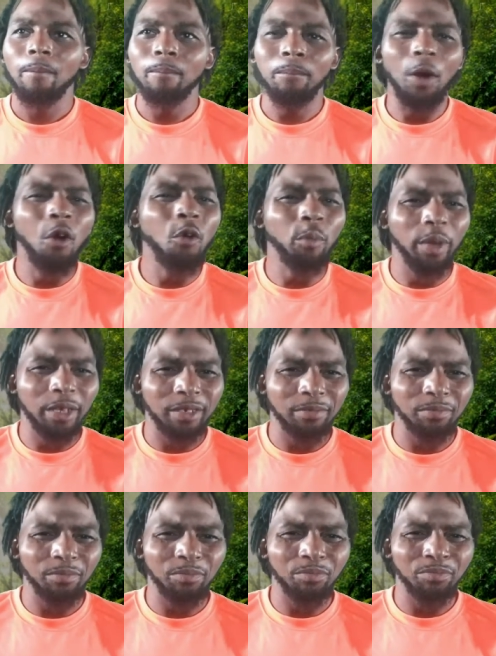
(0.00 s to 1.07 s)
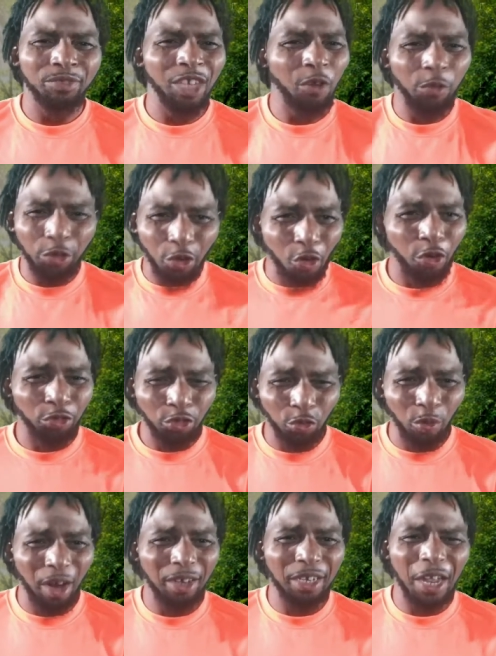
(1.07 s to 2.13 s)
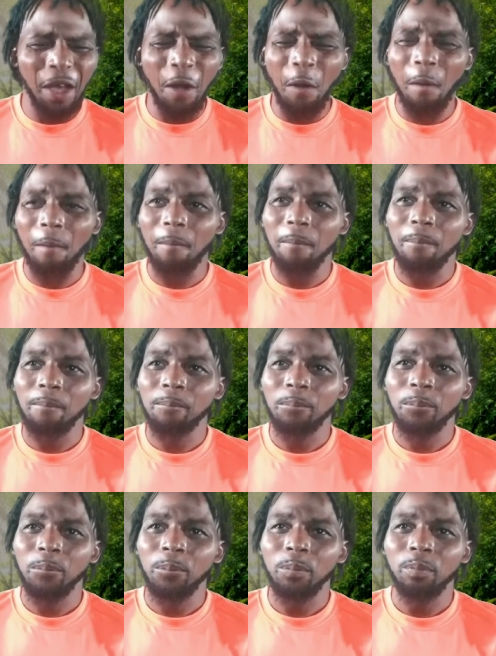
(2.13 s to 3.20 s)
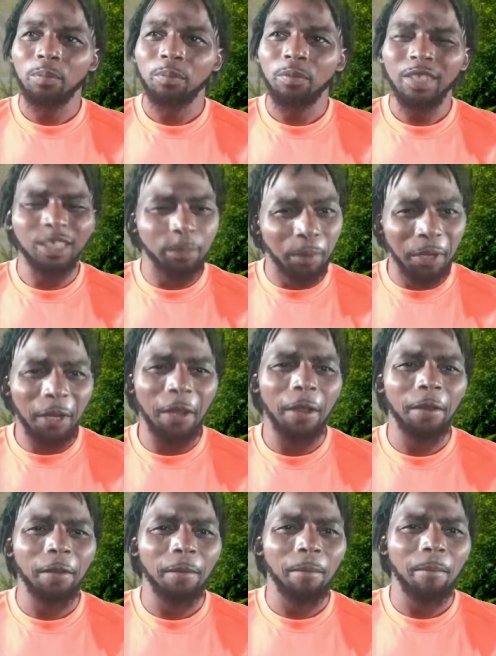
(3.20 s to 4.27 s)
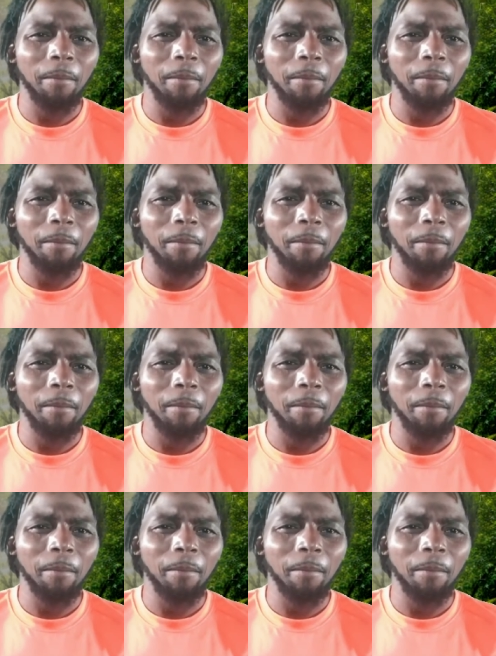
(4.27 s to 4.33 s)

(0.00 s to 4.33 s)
moment that we're going through right now. It's big.